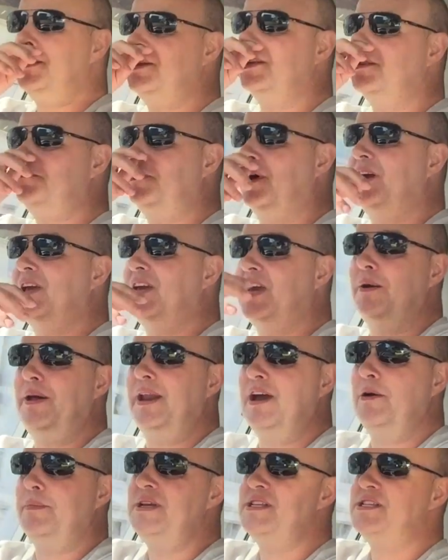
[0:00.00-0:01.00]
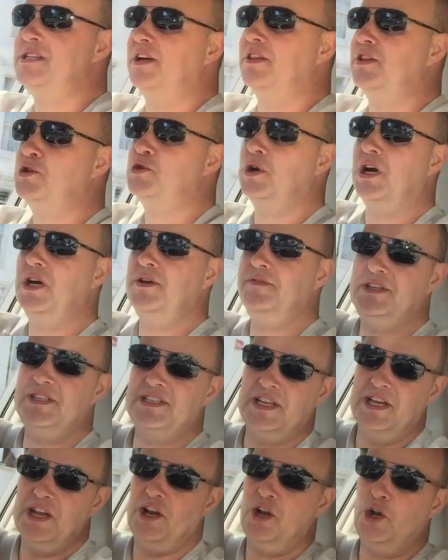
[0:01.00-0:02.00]
just by going out meeting other
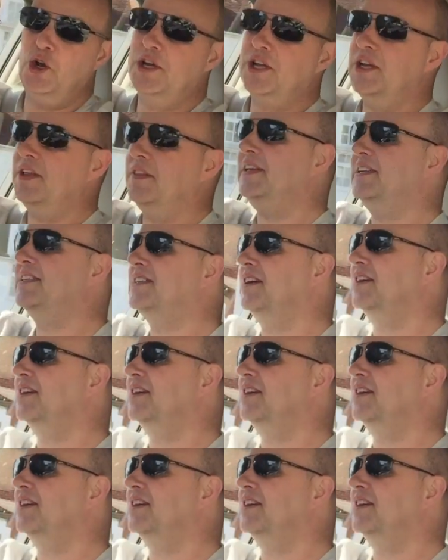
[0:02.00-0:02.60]
drivers, looking at these